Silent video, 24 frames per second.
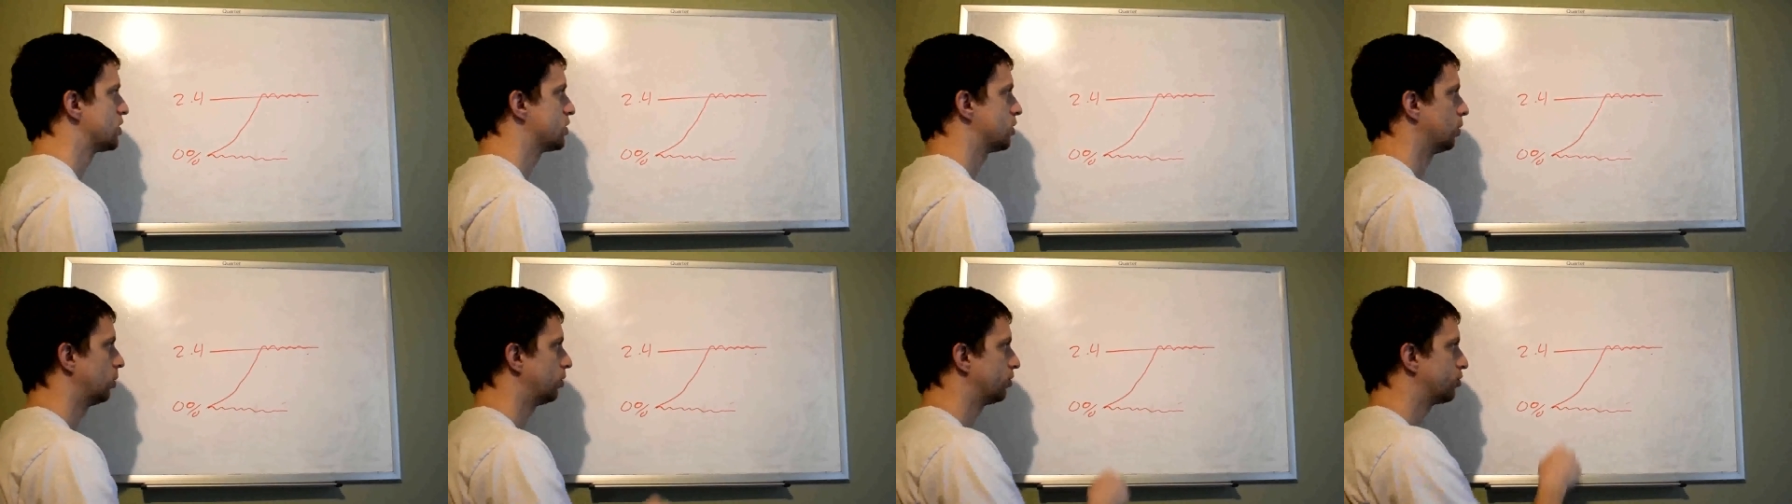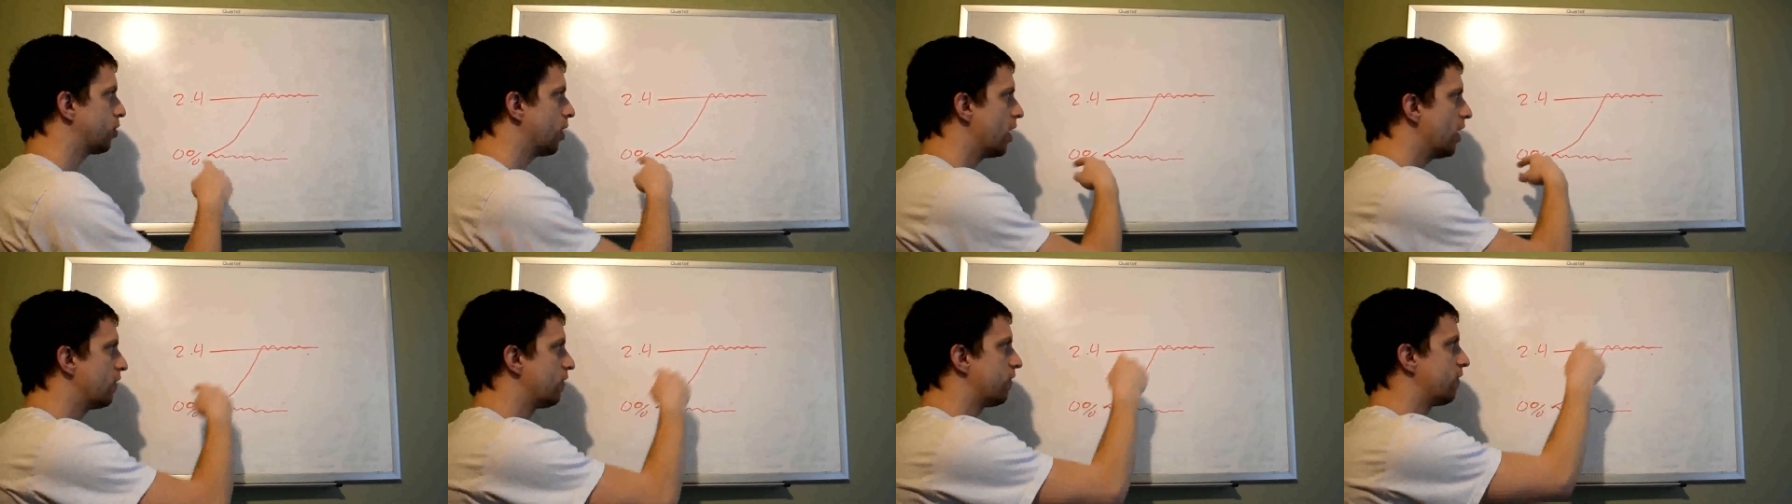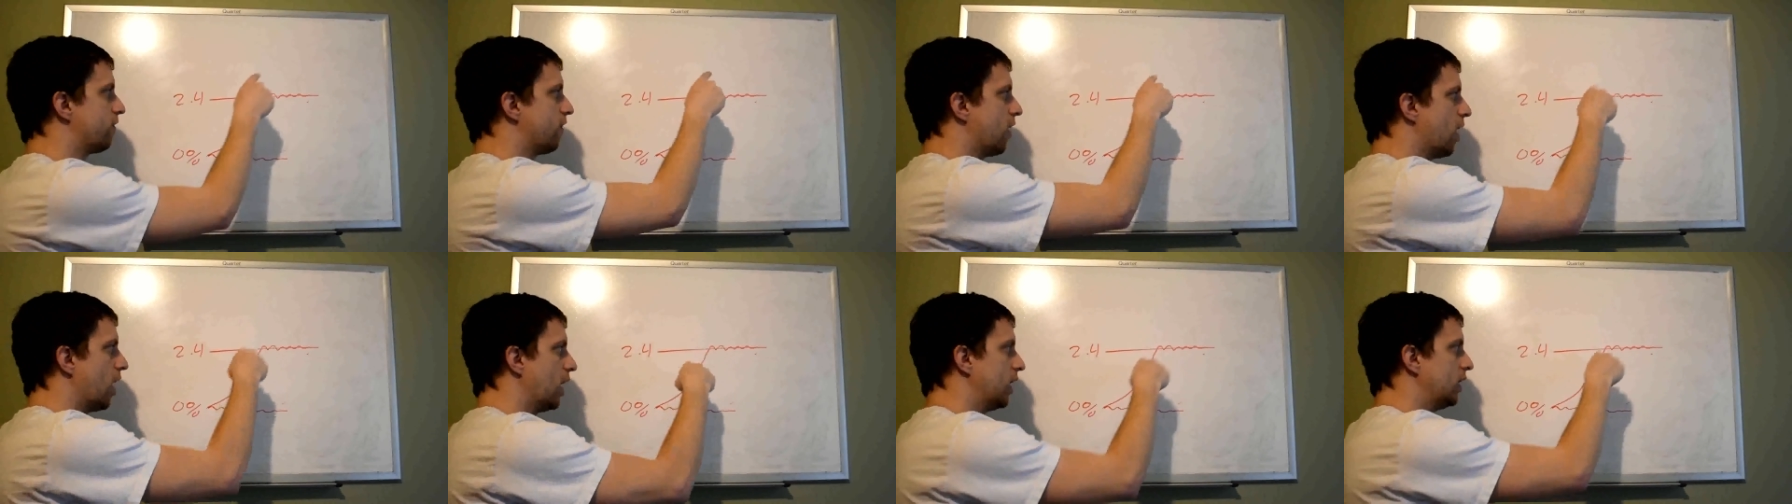So it'll try and
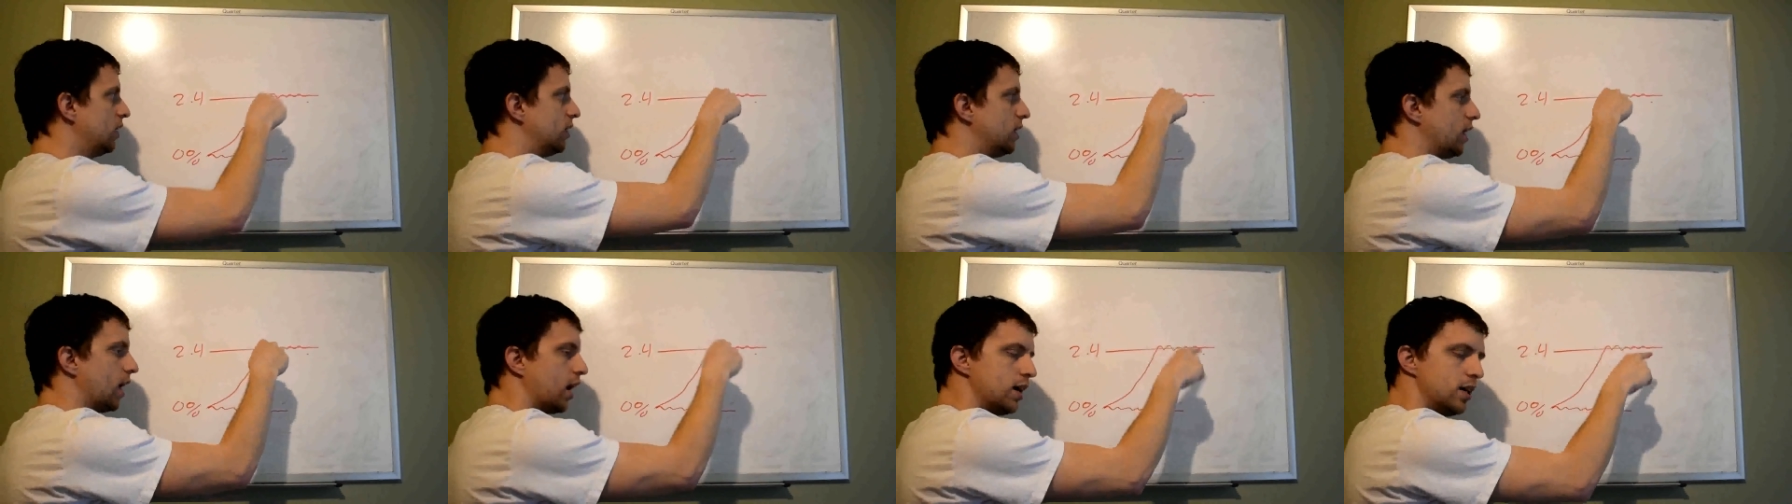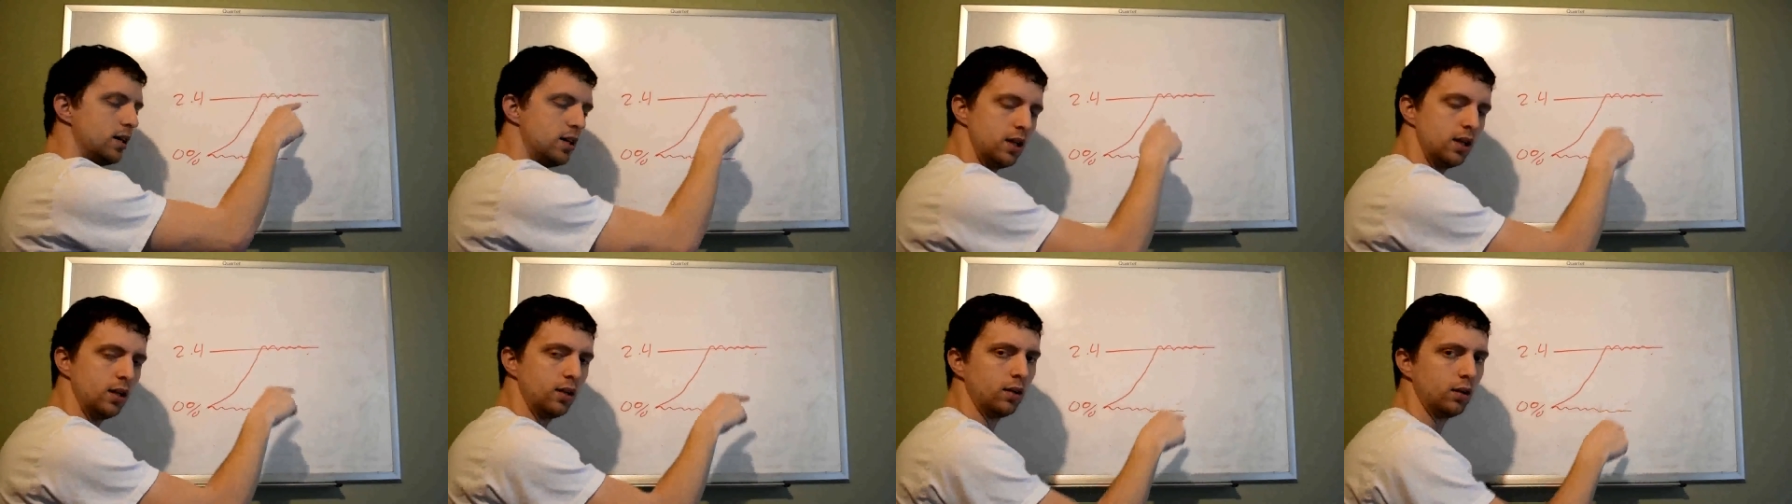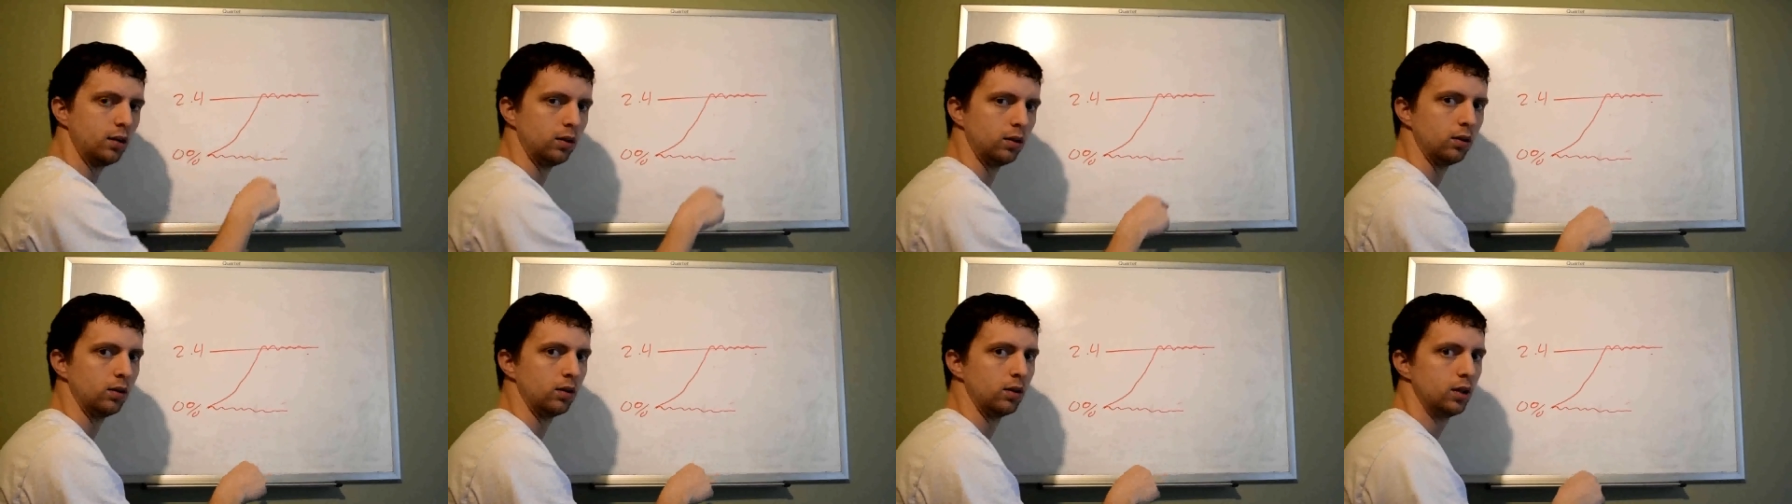find the
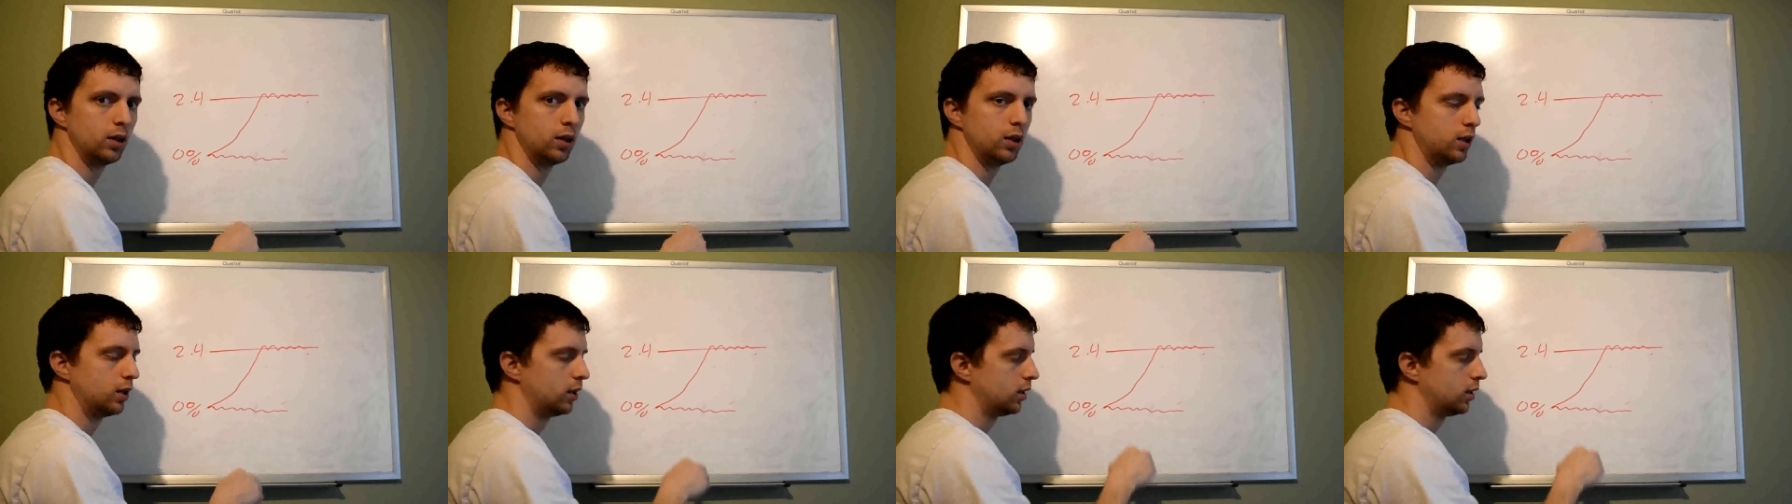ideal